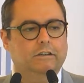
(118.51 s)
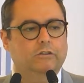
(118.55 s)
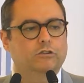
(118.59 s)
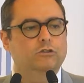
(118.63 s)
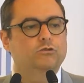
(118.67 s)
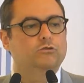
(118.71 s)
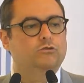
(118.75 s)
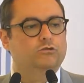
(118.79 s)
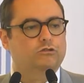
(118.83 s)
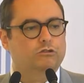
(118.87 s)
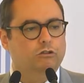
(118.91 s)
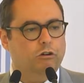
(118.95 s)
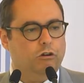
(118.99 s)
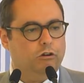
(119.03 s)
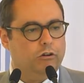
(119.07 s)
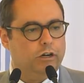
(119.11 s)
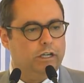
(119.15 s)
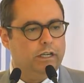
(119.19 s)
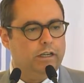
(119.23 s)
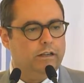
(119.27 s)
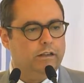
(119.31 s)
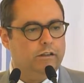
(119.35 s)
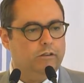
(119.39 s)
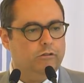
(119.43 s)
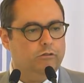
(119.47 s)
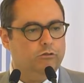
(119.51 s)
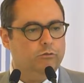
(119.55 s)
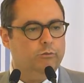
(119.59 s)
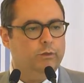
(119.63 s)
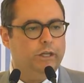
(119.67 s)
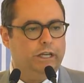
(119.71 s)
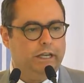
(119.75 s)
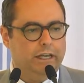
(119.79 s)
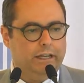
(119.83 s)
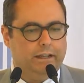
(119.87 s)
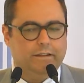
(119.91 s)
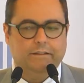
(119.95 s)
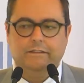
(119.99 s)
new story to
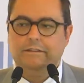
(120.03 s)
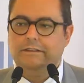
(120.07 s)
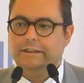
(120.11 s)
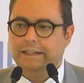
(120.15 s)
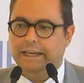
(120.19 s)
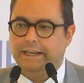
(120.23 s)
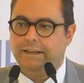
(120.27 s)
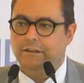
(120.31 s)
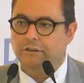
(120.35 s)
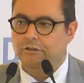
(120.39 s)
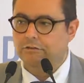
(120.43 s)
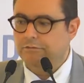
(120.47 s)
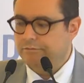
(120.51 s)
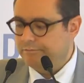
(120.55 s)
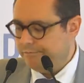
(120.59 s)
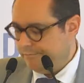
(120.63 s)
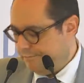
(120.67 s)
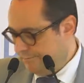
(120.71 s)
begin. Thank you.